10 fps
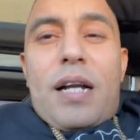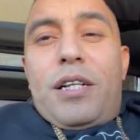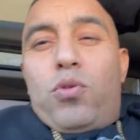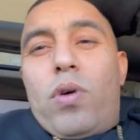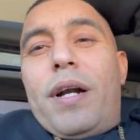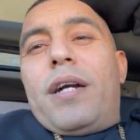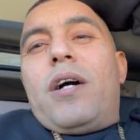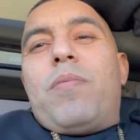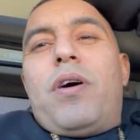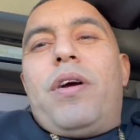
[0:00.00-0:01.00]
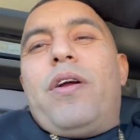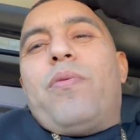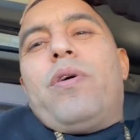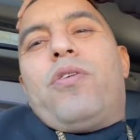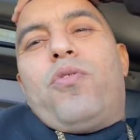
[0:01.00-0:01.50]
just wanted to come on here
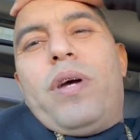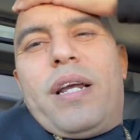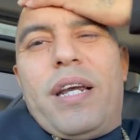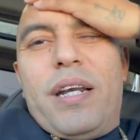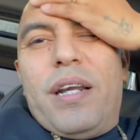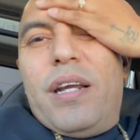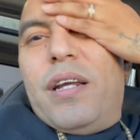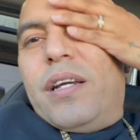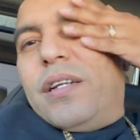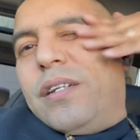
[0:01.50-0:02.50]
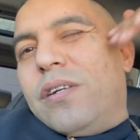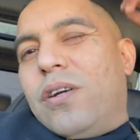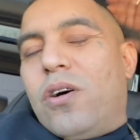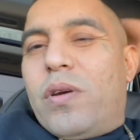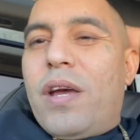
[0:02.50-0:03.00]
real quick and, you
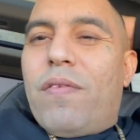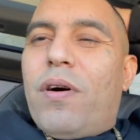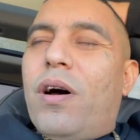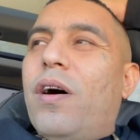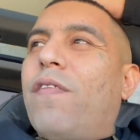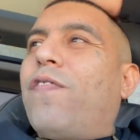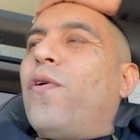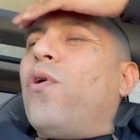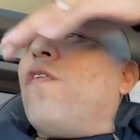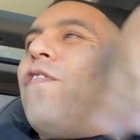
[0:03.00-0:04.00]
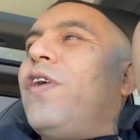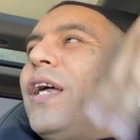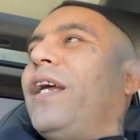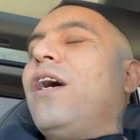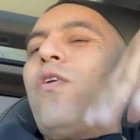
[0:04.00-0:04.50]
know, give a, a, full
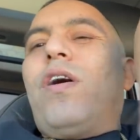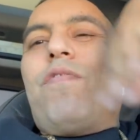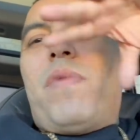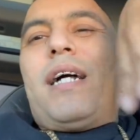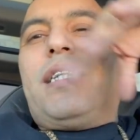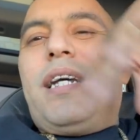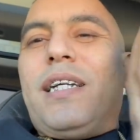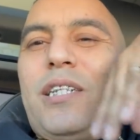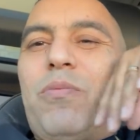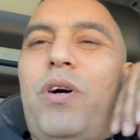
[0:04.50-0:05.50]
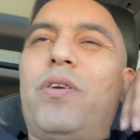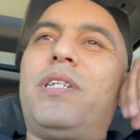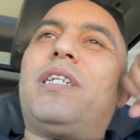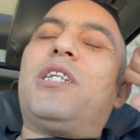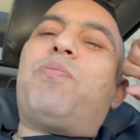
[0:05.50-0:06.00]
video of my testimony
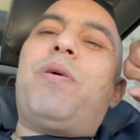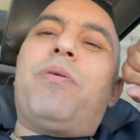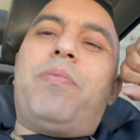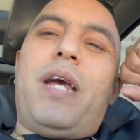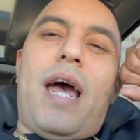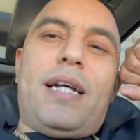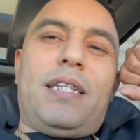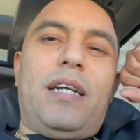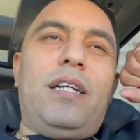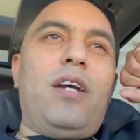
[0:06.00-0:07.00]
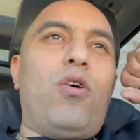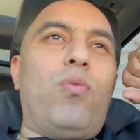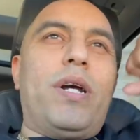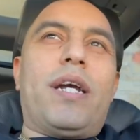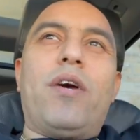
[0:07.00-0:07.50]
since people be asking, yo,
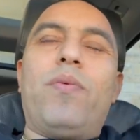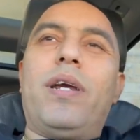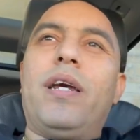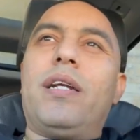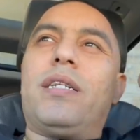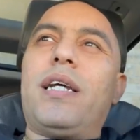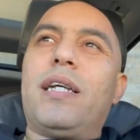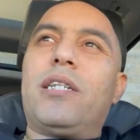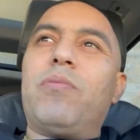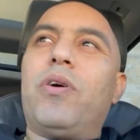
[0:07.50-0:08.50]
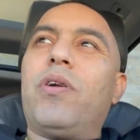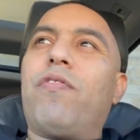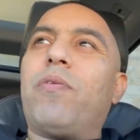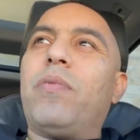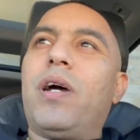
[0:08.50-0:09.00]
when can we get a testimony
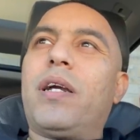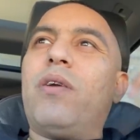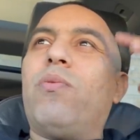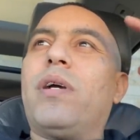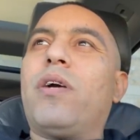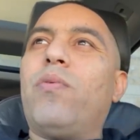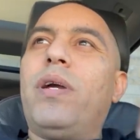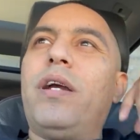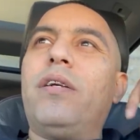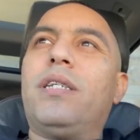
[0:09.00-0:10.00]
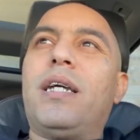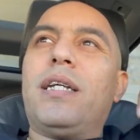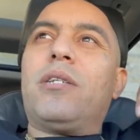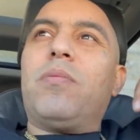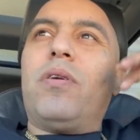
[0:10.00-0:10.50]
from Lucky? When can we hear your
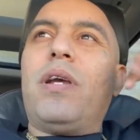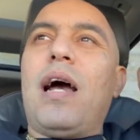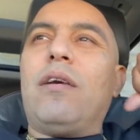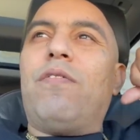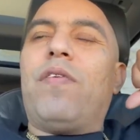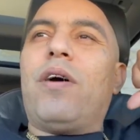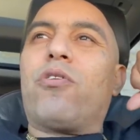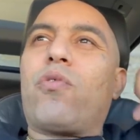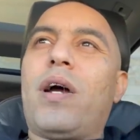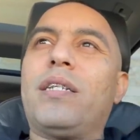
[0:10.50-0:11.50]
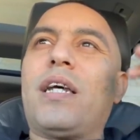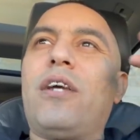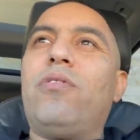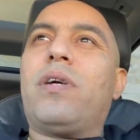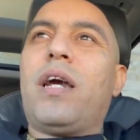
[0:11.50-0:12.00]
testimony? How you found Christ? How
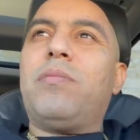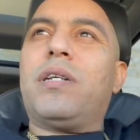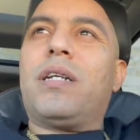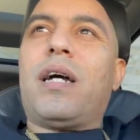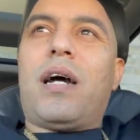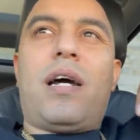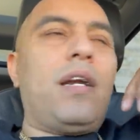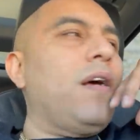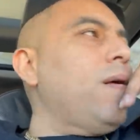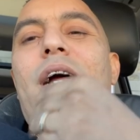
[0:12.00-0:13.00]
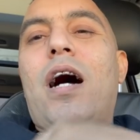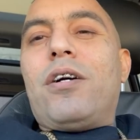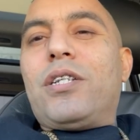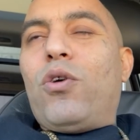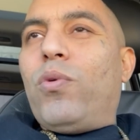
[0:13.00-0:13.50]
you came to God? And I
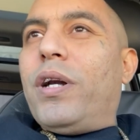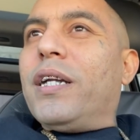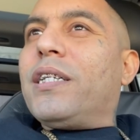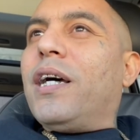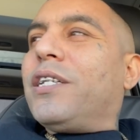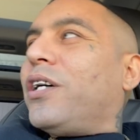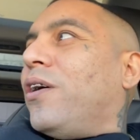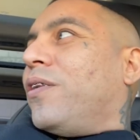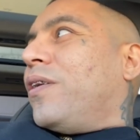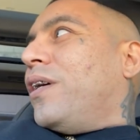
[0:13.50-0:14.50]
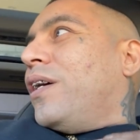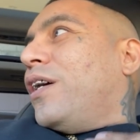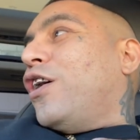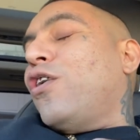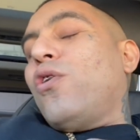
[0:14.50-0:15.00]
also wanted to touch on uh,